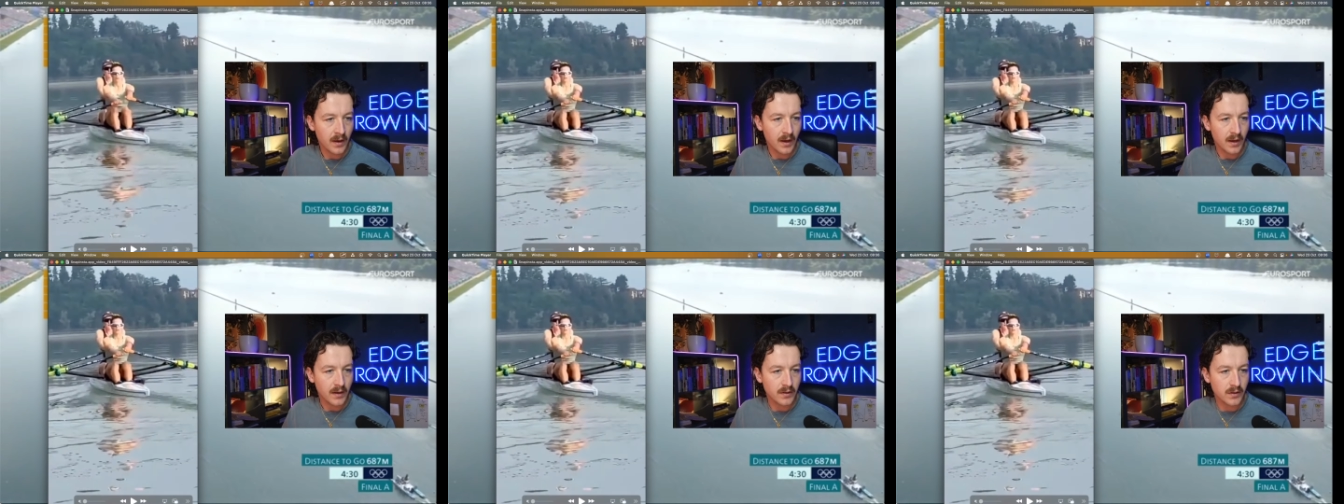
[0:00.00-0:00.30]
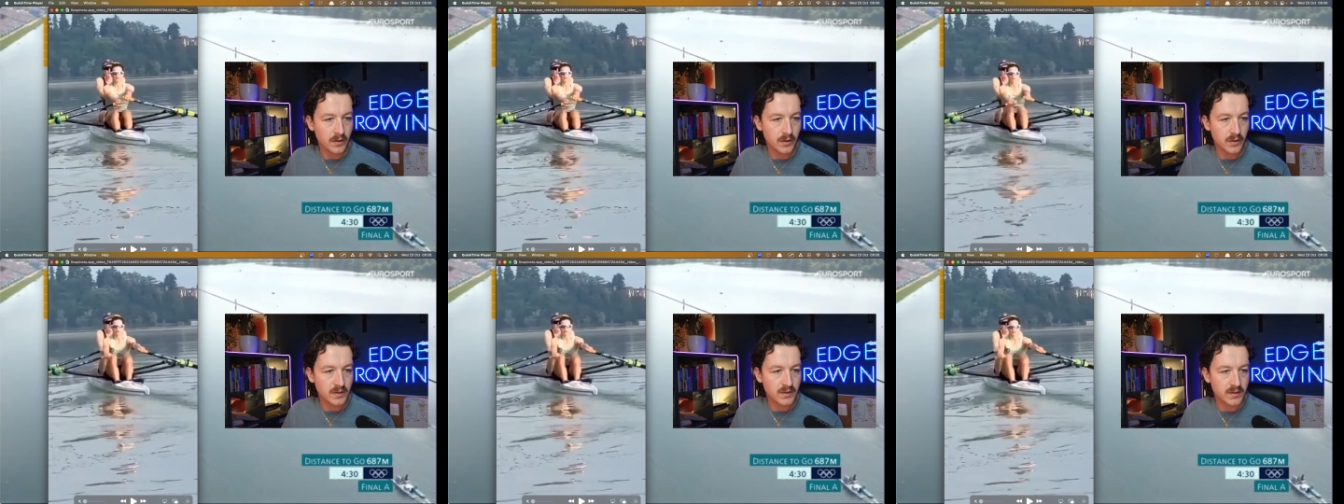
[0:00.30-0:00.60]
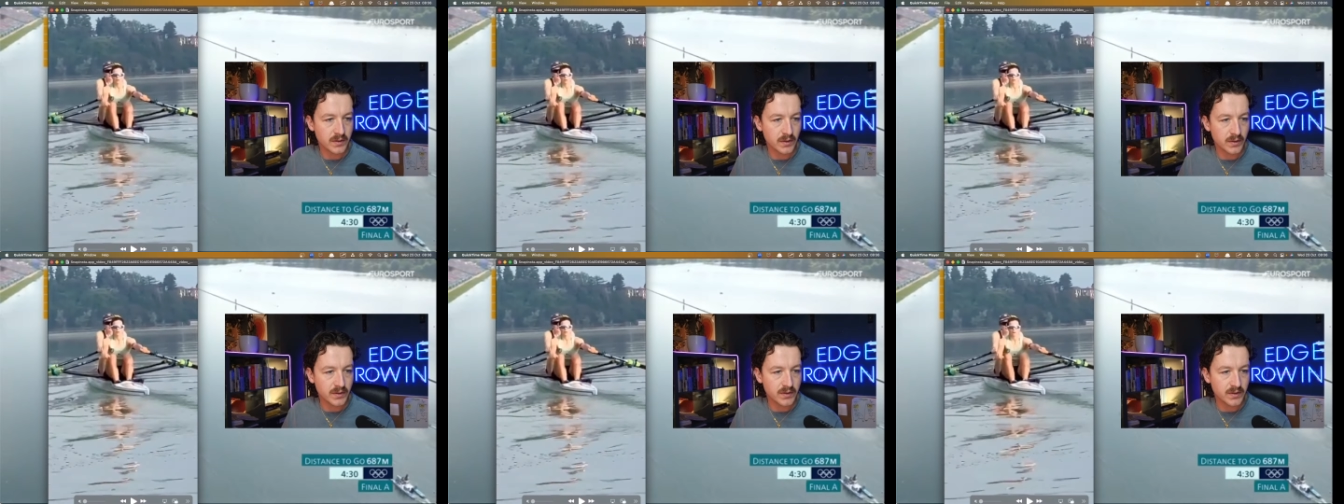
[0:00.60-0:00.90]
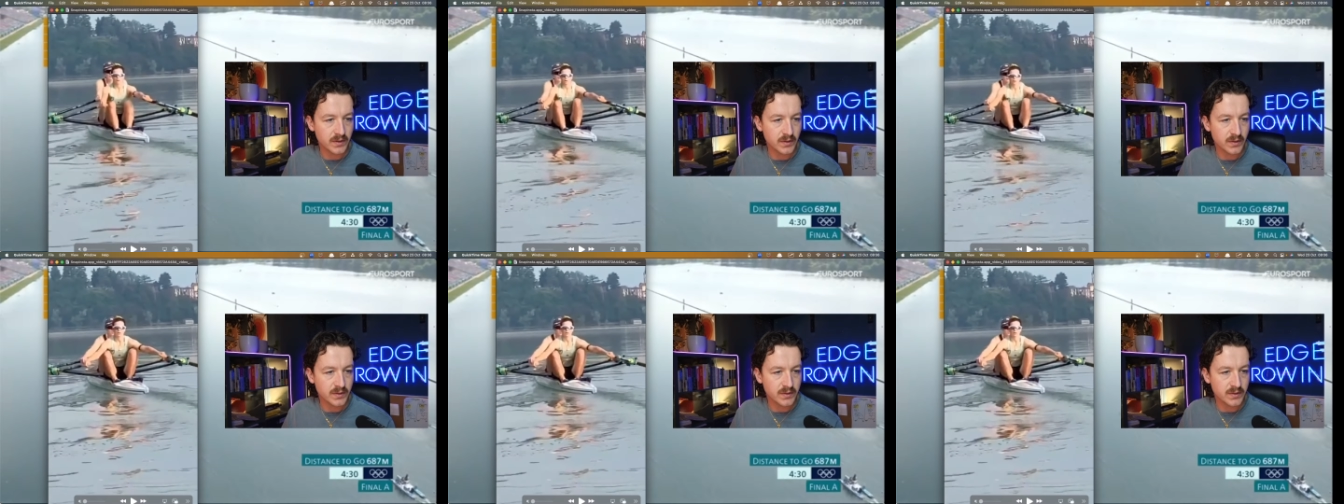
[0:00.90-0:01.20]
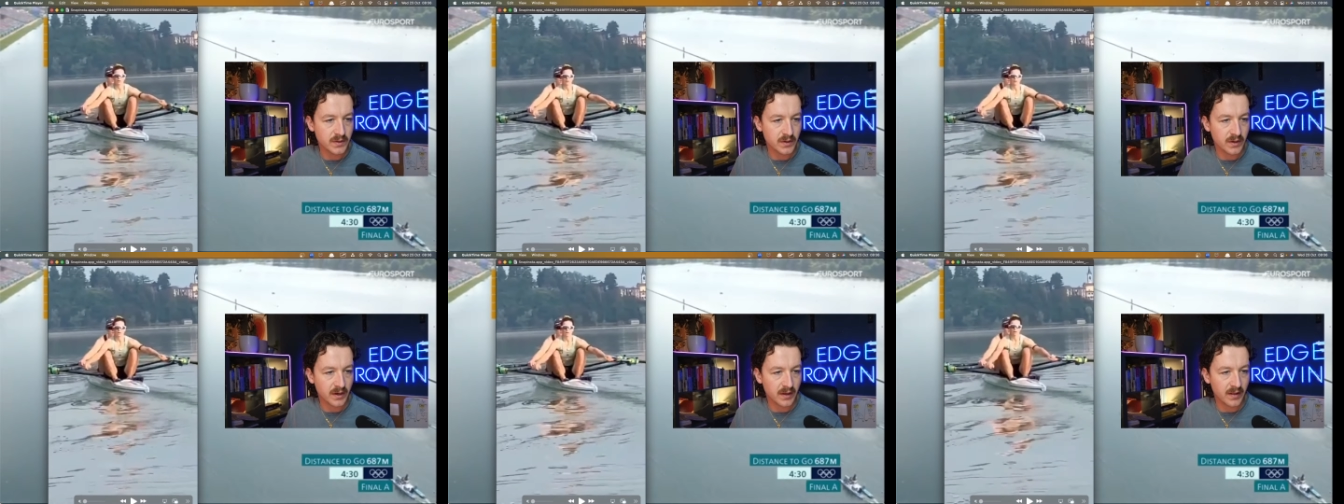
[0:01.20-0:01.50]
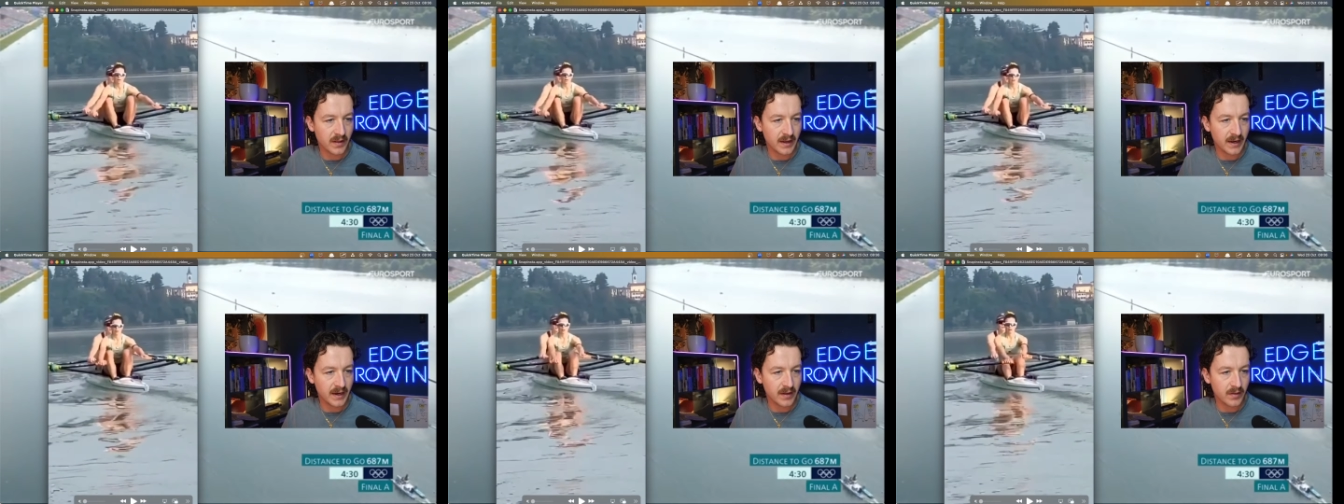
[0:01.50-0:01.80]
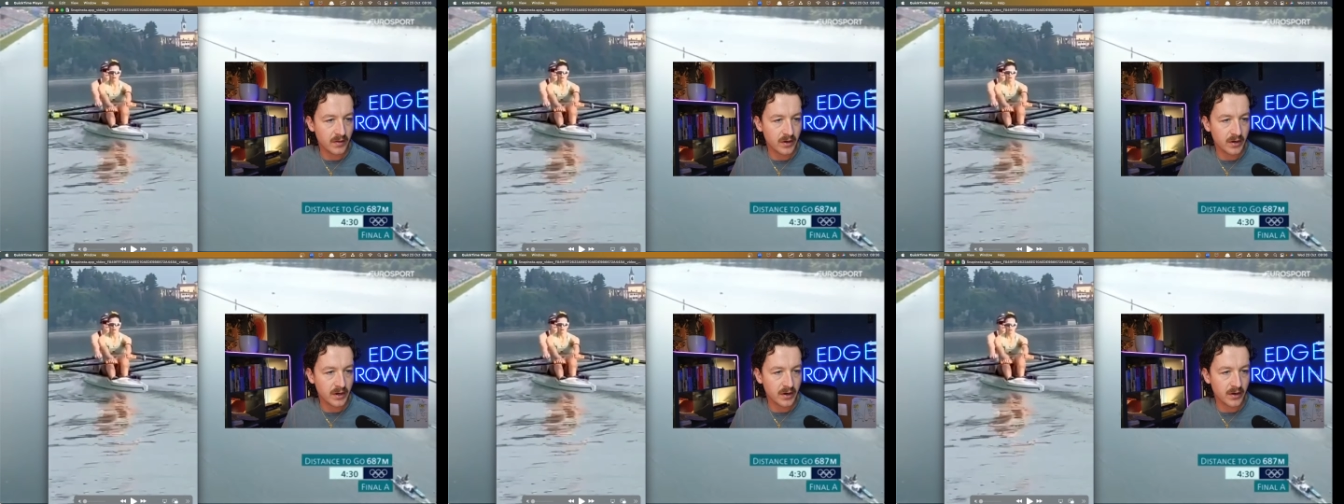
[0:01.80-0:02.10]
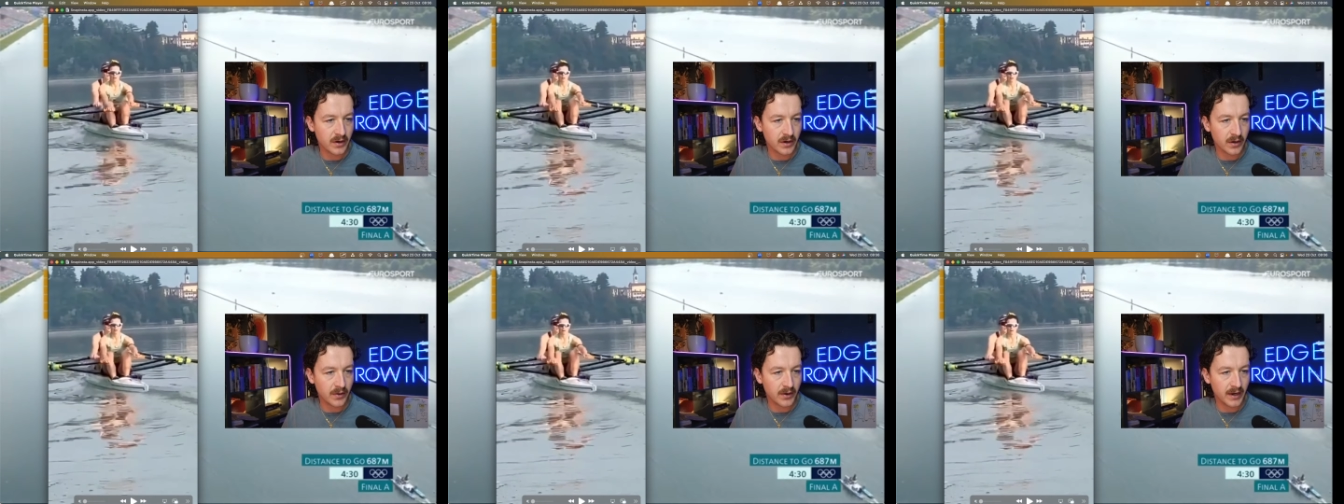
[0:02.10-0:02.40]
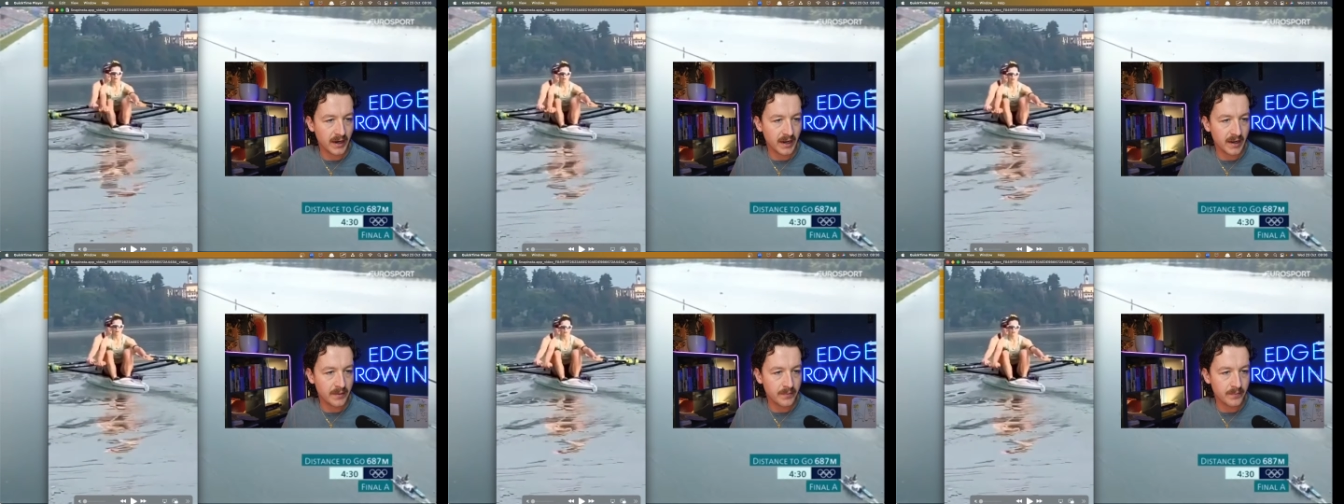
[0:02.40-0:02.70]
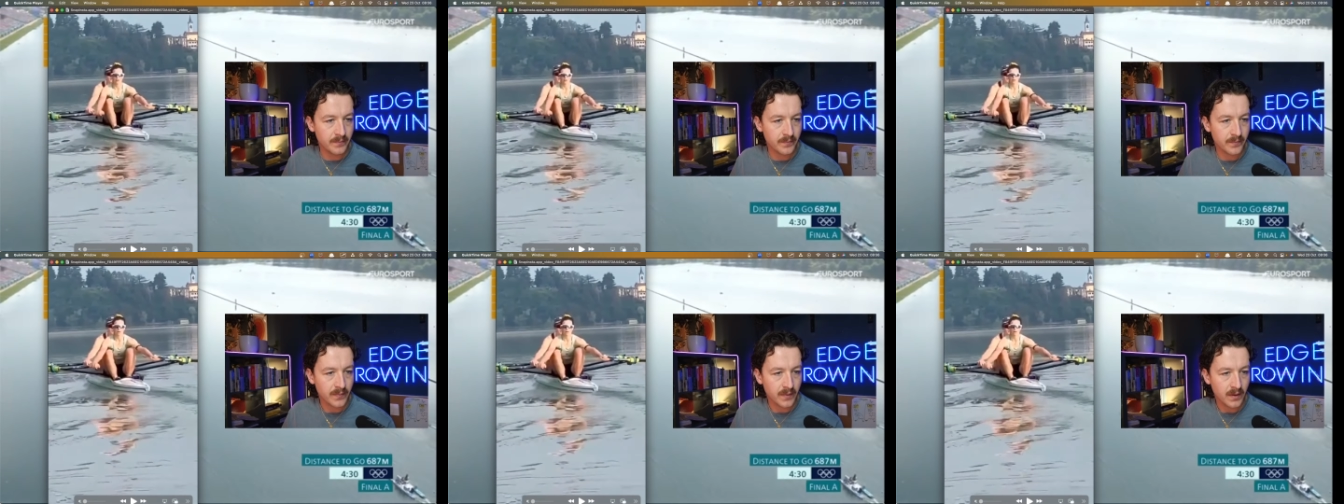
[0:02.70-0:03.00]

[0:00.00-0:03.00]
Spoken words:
Loose. Look at her going in